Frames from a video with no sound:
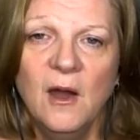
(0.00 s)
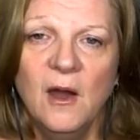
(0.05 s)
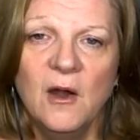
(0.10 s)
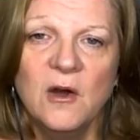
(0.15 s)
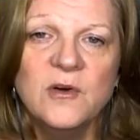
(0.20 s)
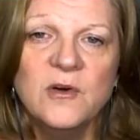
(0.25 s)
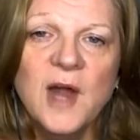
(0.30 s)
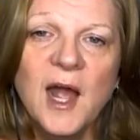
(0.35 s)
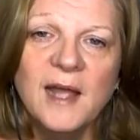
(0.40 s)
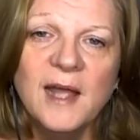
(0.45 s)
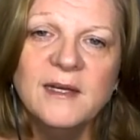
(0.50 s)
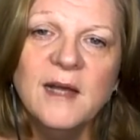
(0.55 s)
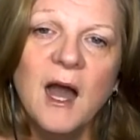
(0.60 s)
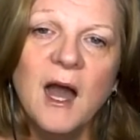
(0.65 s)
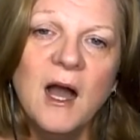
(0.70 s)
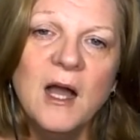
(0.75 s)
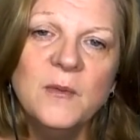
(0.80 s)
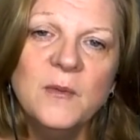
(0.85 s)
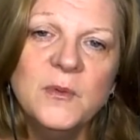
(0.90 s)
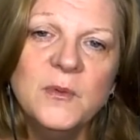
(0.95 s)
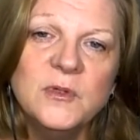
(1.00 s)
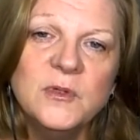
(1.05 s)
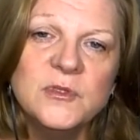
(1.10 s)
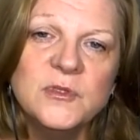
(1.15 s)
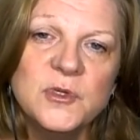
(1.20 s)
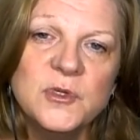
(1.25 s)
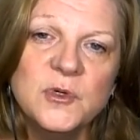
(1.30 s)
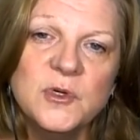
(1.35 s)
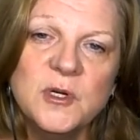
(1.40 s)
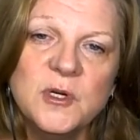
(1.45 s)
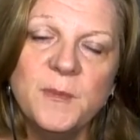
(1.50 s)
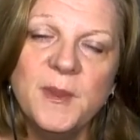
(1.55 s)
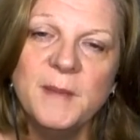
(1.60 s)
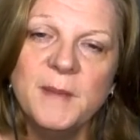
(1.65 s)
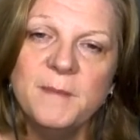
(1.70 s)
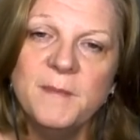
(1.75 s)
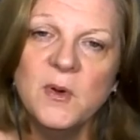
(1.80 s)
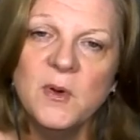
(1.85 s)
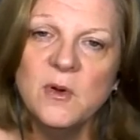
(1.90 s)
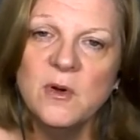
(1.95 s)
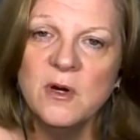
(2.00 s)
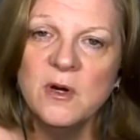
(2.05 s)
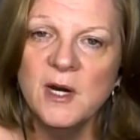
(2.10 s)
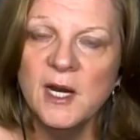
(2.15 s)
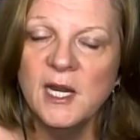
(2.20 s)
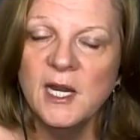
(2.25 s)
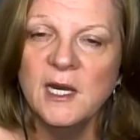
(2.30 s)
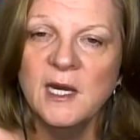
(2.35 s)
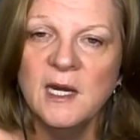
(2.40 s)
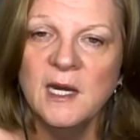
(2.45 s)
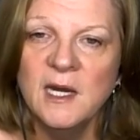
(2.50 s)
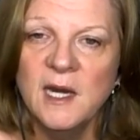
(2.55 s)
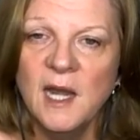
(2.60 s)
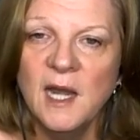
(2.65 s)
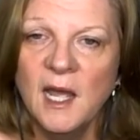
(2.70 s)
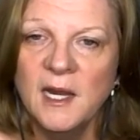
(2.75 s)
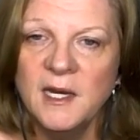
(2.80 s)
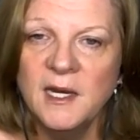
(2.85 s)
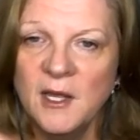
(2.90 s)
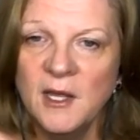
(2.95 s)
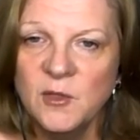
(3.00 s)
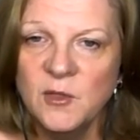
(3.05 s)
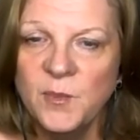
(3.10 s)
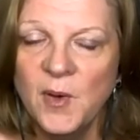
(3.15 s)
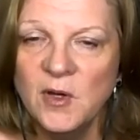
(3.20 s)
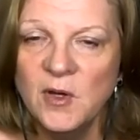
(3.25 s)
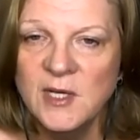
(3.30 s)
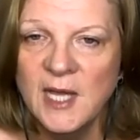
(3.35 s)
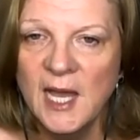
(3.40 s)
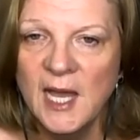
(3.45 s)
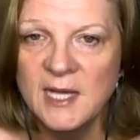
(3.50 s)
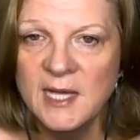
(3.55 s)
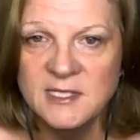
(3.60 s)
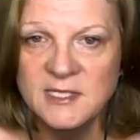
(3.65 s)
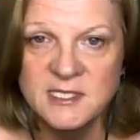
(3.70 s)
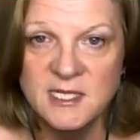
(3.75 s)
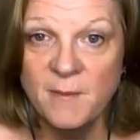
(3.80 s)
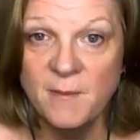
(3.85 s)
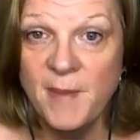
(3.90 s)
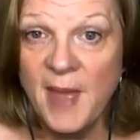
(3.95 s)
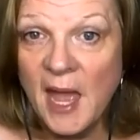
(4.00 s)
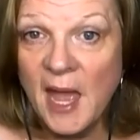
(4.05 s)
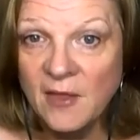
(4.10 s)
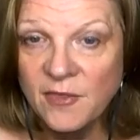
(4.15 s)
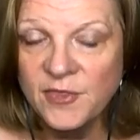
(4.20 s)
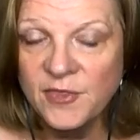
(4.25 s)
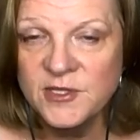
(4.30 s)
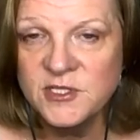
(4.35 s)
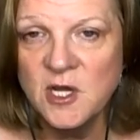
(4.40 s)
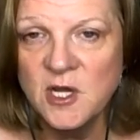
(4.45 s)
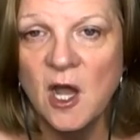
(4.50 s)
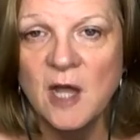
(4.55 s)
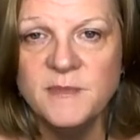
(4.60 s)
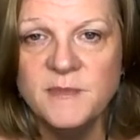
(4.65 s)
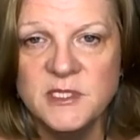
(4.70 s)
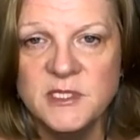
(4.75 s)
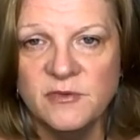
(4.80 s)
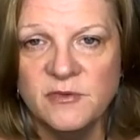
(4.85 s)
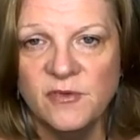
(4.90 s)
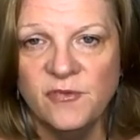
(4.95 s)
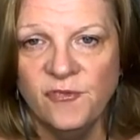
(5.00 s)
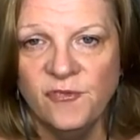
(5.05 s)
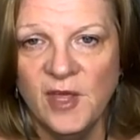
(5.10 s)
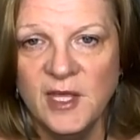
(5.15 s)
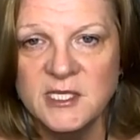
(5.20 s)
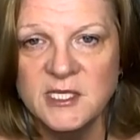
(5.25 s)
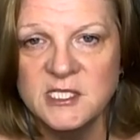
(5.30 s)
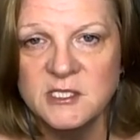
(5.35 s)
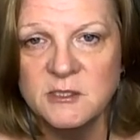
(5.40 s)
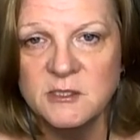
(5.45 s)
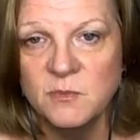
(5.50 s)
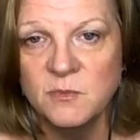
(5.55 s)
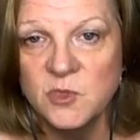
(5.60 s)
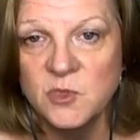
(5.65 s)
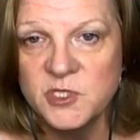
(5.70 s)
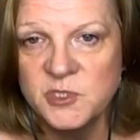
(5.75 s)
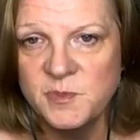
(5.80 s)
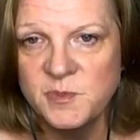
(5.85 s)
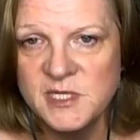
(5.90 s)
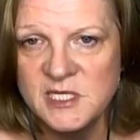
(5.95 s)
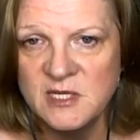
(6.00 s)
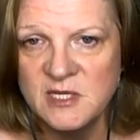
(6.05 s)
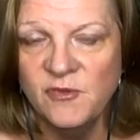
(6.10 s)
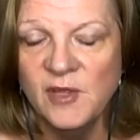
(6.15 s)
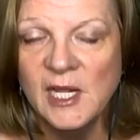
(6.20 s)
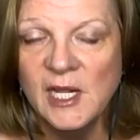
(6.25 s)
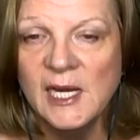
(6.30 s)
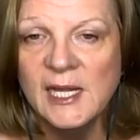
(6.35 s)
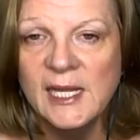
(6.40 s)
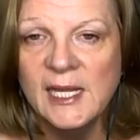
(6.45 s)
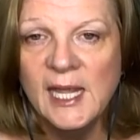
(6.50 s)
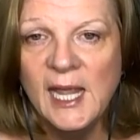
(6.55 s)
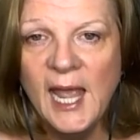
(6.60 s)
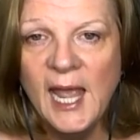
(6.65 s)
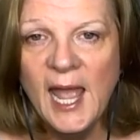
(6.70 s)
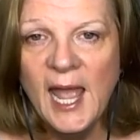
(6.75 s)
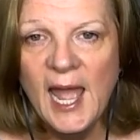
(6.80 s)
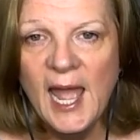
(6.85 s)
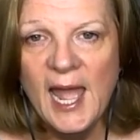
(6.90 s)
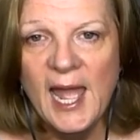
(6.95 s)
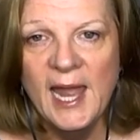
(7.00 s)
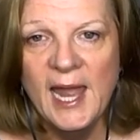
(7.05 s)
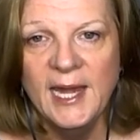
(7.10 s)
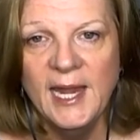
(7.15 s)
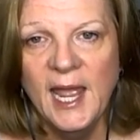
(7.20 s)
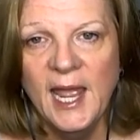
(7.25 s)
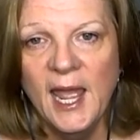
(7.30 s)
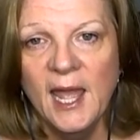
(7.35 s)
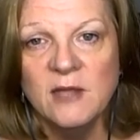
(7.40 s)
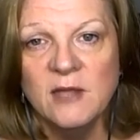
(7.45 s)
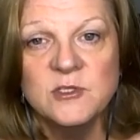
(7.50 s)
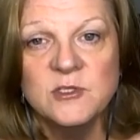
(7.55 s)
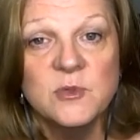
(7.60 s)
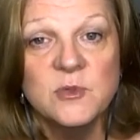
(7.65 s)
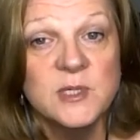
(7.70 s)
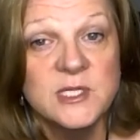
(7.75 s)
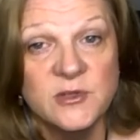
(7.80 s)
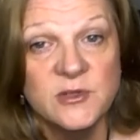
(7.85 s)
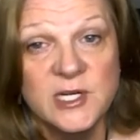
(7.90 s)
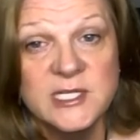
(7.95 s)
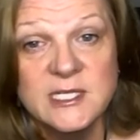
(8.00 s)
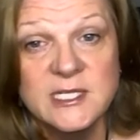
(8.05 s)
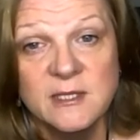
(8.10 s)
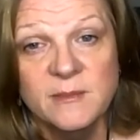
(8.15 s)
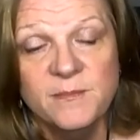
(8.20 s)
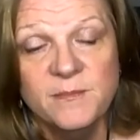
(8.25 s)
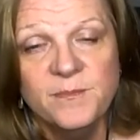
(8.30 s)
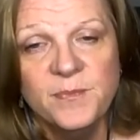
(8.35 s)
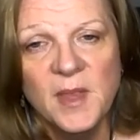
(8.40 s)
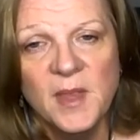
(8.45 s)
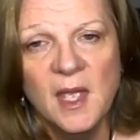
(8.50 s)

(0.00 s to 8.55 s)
All right, I will talk a bit more in another podcast about the types of effects more specifically and how to address them.